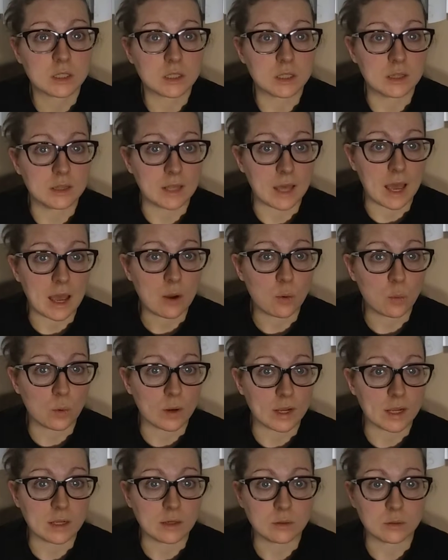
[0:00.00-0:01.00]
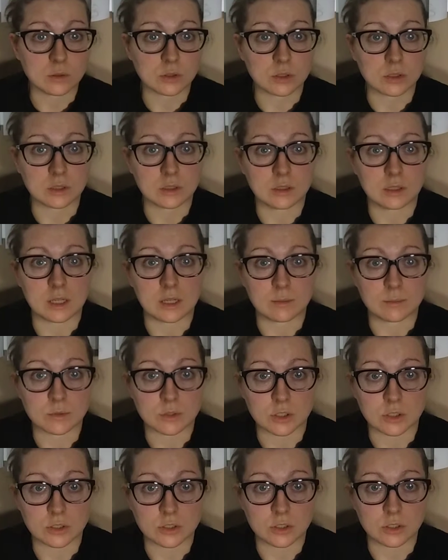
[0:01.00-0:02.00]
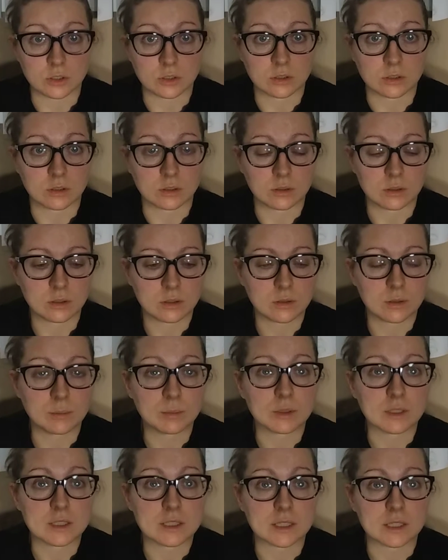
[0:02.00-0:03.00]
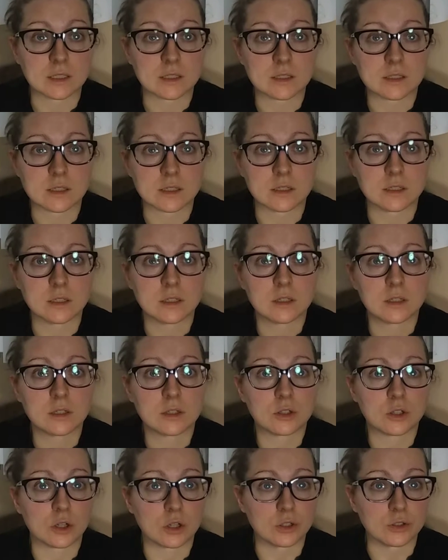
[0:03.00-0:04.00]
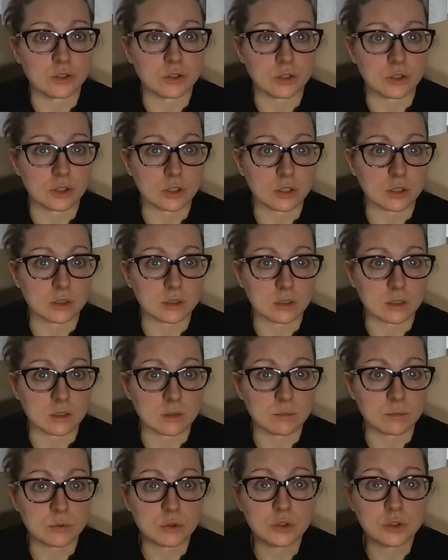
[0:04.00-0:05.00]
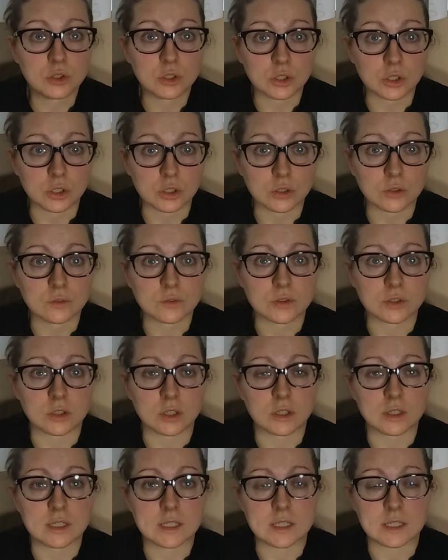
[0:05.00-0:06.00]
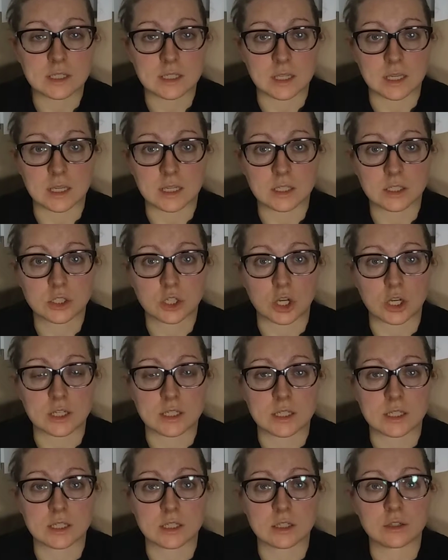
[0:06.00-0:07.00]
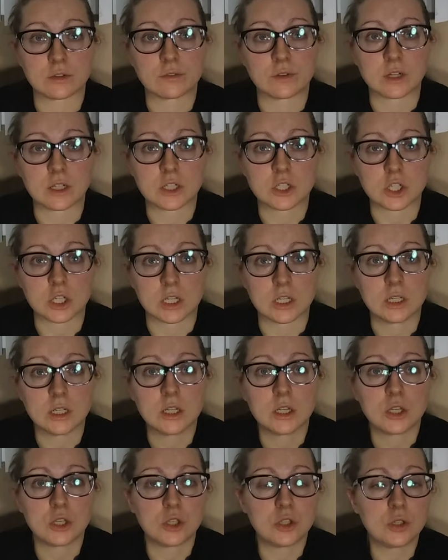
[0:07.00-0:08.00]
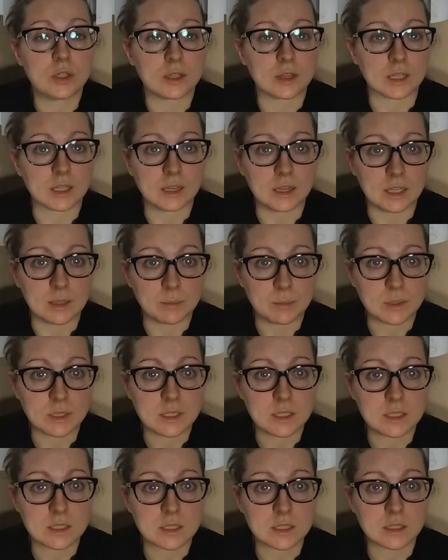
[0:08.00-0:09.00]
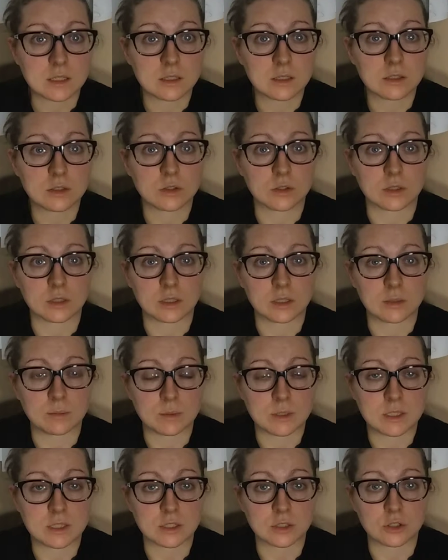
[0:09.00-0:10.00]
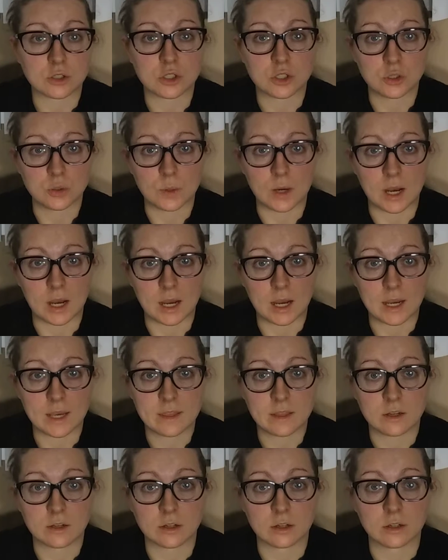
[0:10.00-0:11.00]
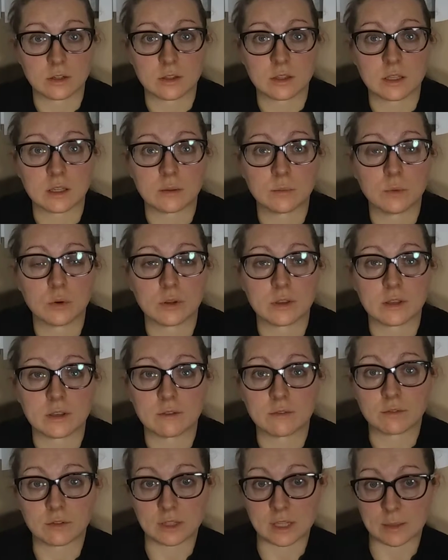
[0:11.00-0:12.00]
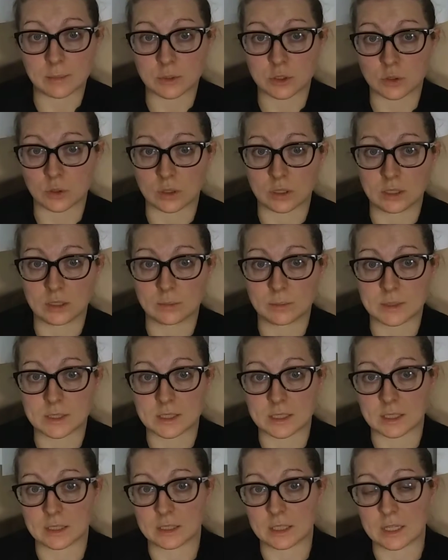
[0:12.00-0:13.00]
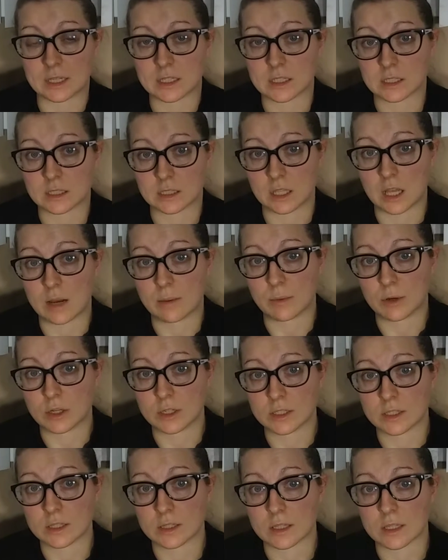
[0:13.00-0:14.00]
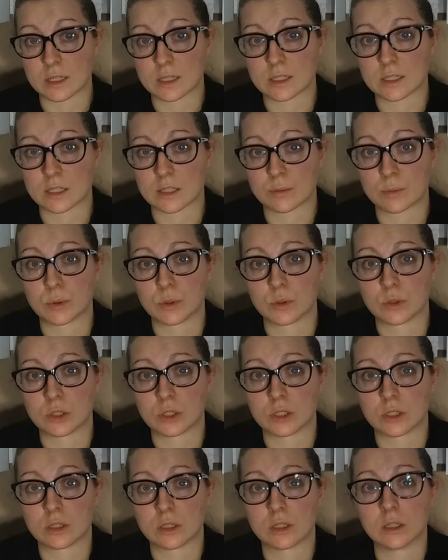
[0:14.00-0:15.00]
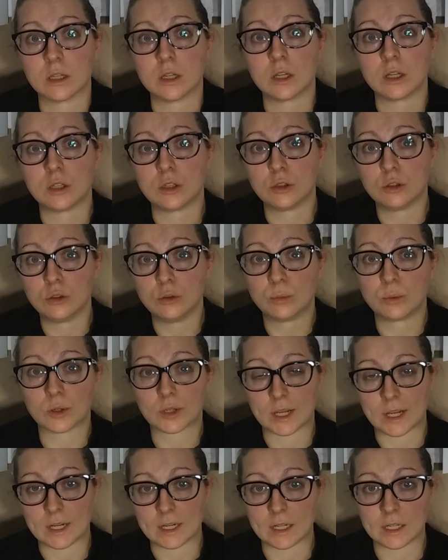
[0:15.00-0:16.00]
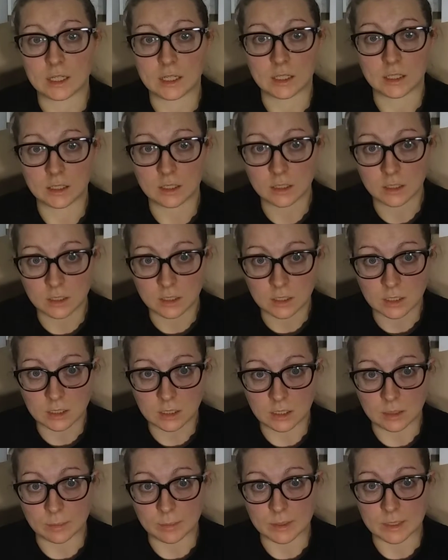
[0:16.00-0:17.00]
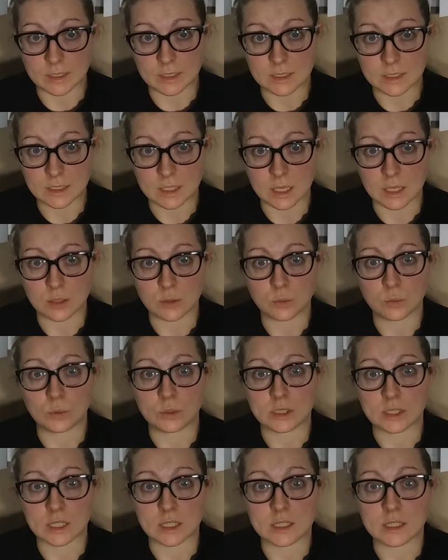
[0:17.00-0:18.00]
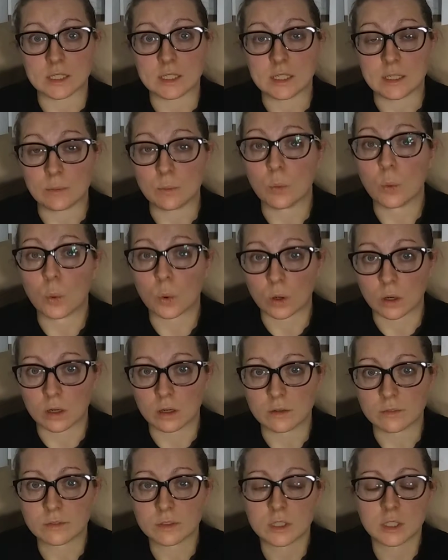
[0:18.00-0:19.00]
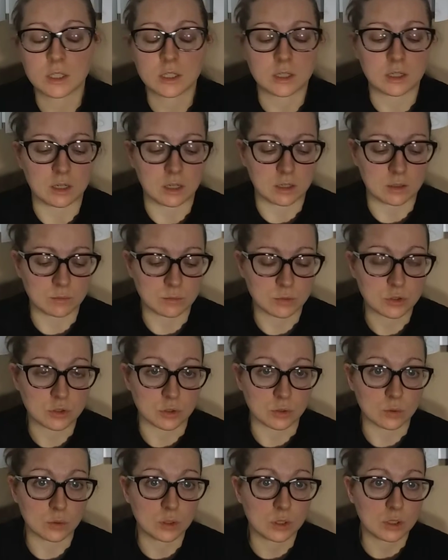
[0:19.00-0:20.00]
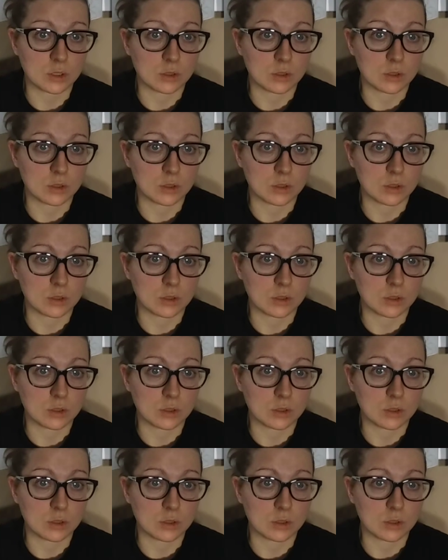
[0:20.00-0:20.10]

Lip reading: that way, which gloms onto your little red blood cells and on your nerves and all these things, causing dysfunction. You get the lipids, so the lipids that are too high, that are the inflammatory lipids that like to glom onto things, as opposed to the lubricating lipids that we tend to need more of. So